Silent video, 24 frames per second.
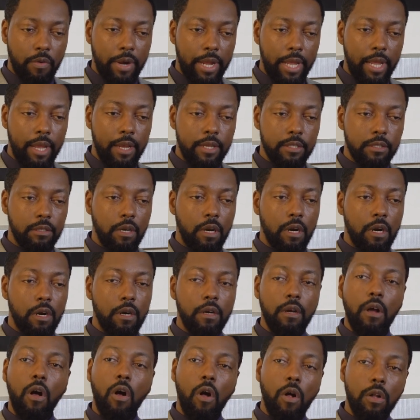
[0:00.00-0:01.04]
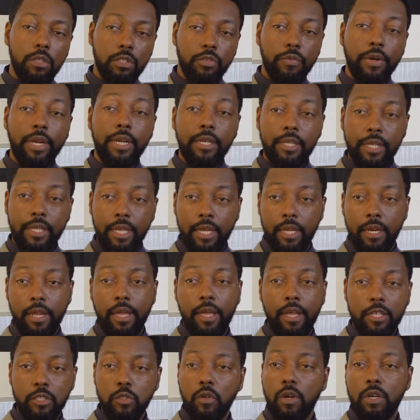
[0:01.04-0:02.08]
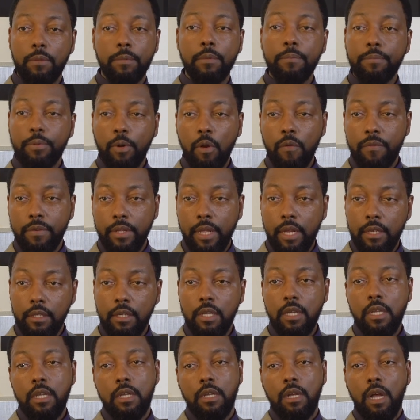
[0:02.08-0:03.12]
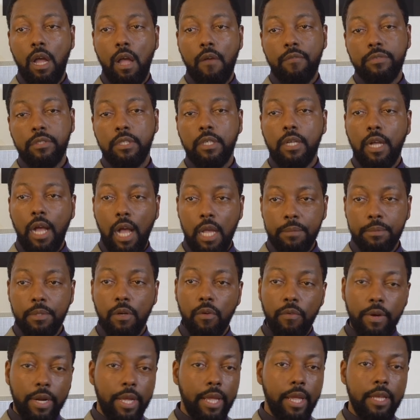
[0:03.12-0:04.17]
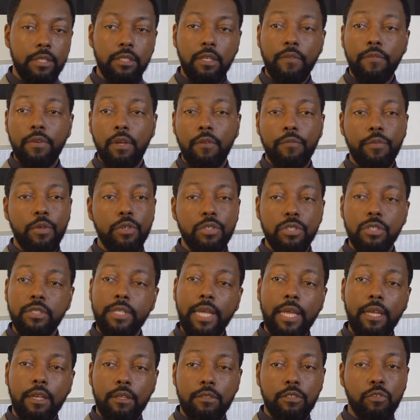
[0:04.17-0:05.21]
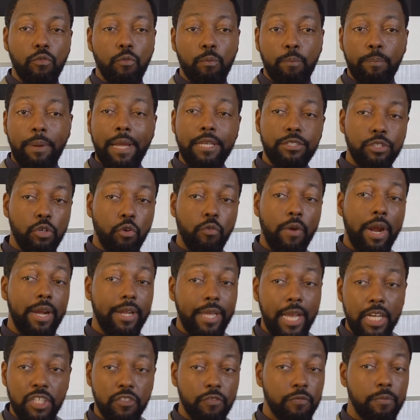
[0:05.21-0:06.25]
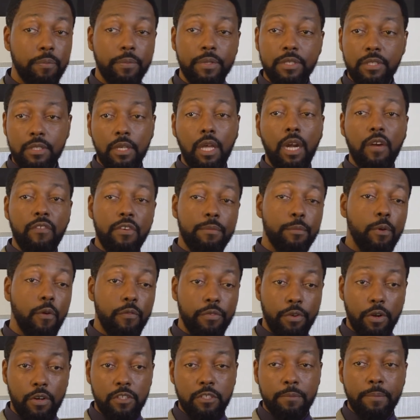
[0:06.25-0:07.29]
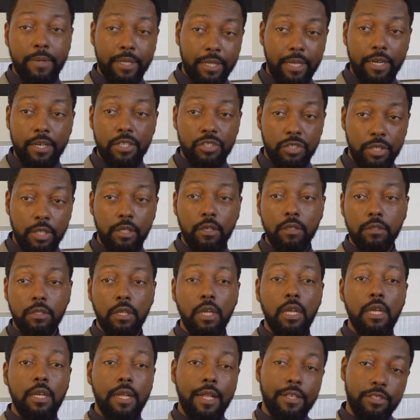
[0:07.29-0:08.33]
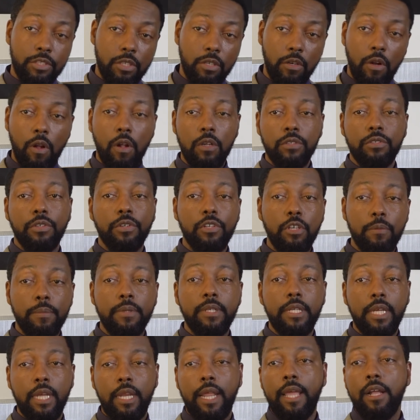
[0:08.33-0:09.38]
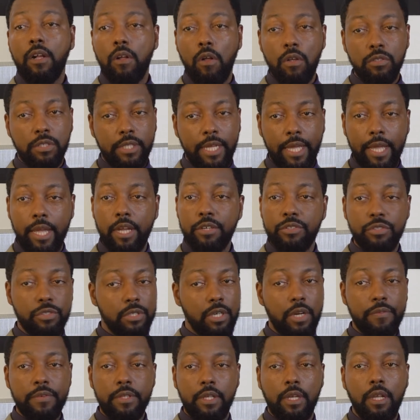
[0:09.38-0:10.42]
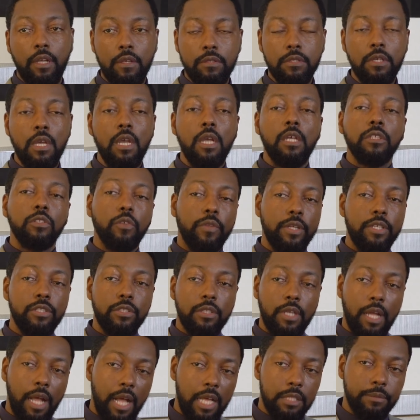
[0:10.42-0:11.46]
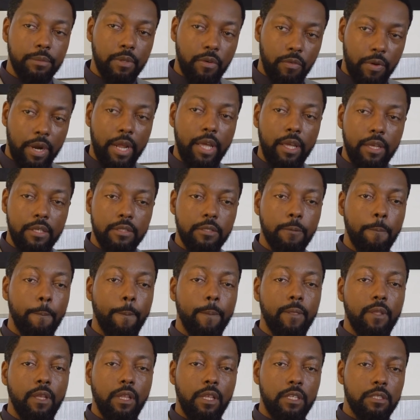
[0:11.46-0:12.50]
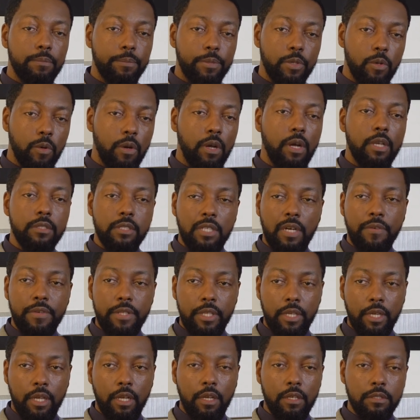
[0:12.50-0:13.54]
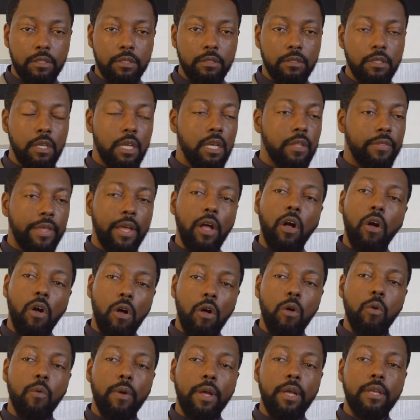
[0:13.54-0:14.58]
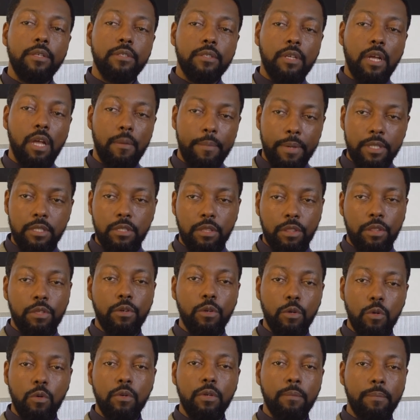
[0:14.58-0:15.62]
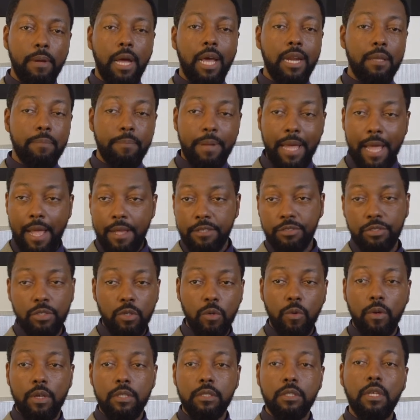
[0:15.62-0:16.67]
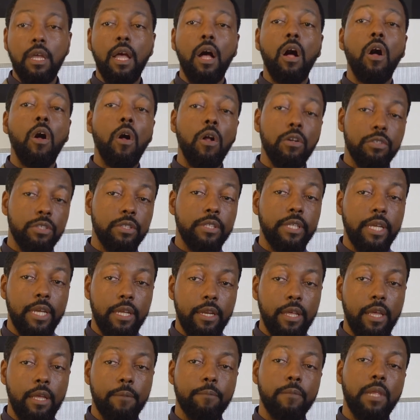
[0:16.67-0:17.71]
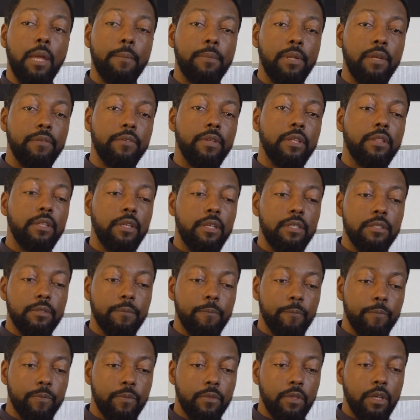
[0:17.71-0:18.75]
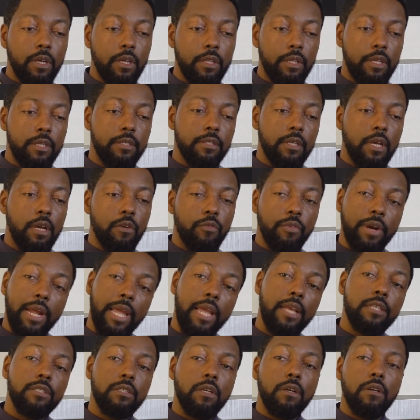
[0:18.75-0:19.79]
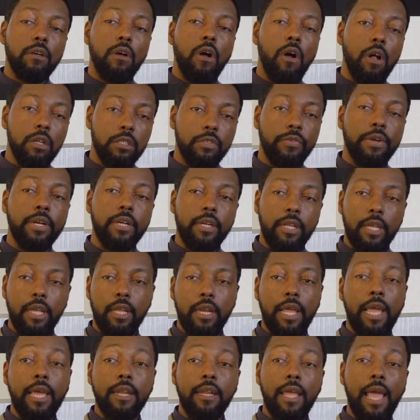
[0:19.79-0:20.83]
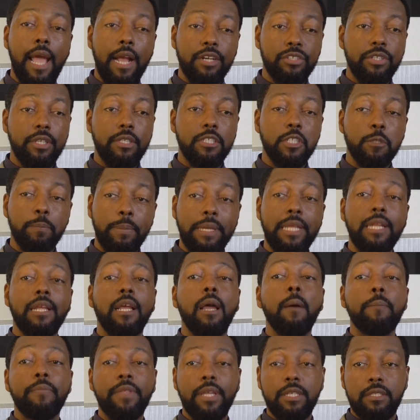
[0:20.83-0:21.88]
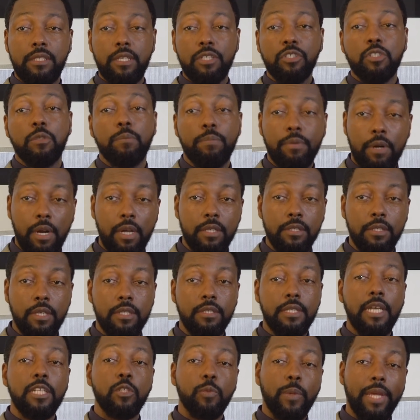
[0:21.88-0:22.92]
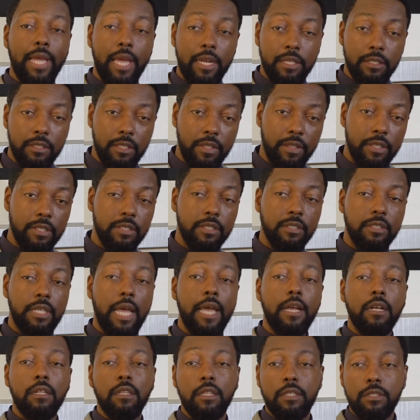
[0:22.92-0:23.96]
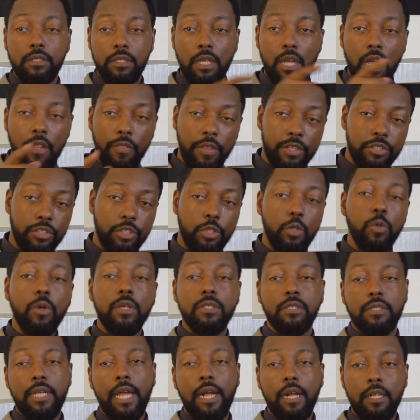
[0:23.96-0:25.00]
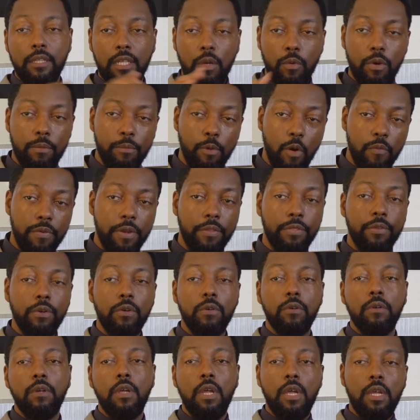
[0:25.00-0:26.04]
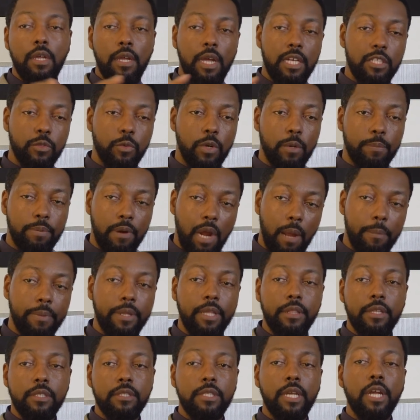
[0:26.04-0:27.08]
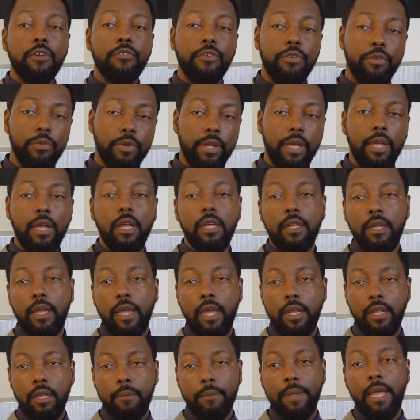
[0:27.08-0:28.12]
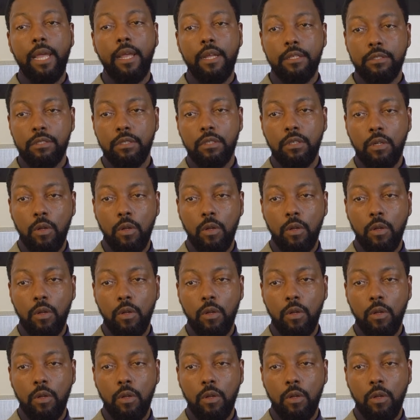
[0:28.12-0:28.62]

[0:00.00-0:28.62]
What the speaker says: rays are altering DNA. It's already been proven that obviously cosmic rays, even if you just take basic radiation from the sun and remove the Earth's magnetic shield, it's going to alter human DNA and cause cancers and everything else. So these cosmic rays, these muons and everything else, they always come in through the body, pass through us, alter DNA. I believe that these rays are altering DNA and actually speeding up the ascension process as we head into this cycle, this Yuga cycle that we're moving through, as we're probably in the Tetra Yuga heading back into the